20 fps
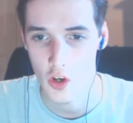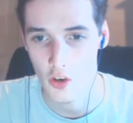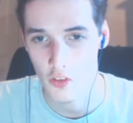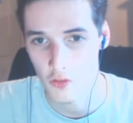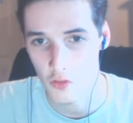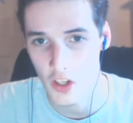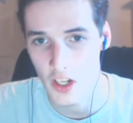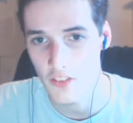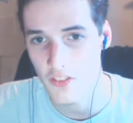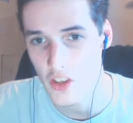
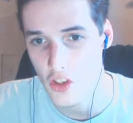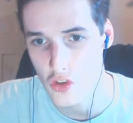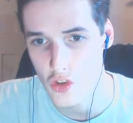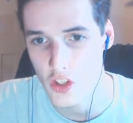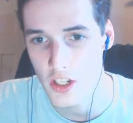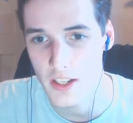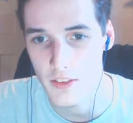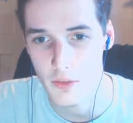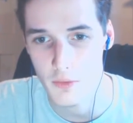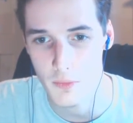So I really think
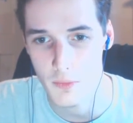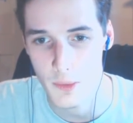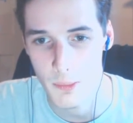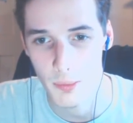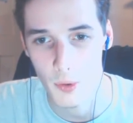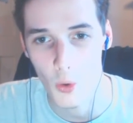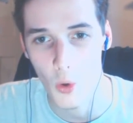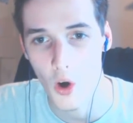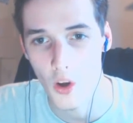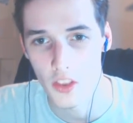you should leave some
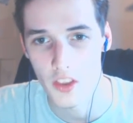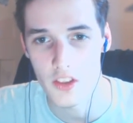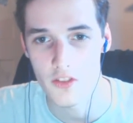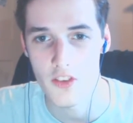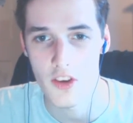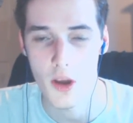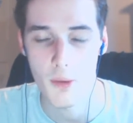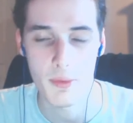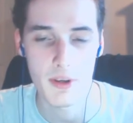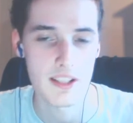support on
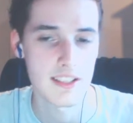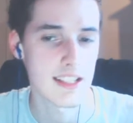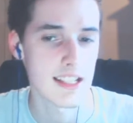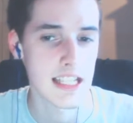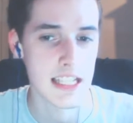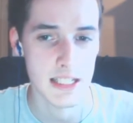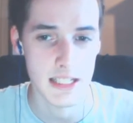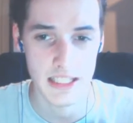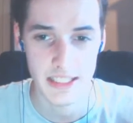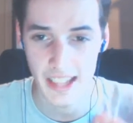this video because
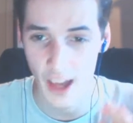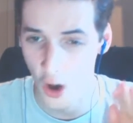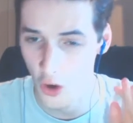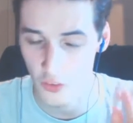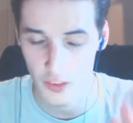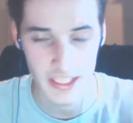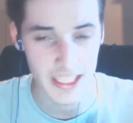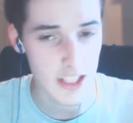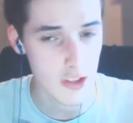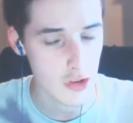this is
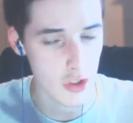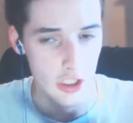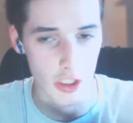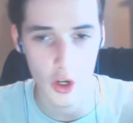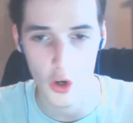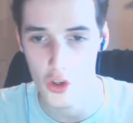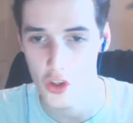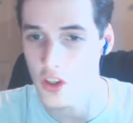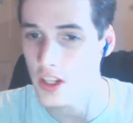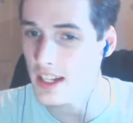
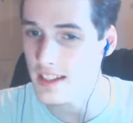literally got.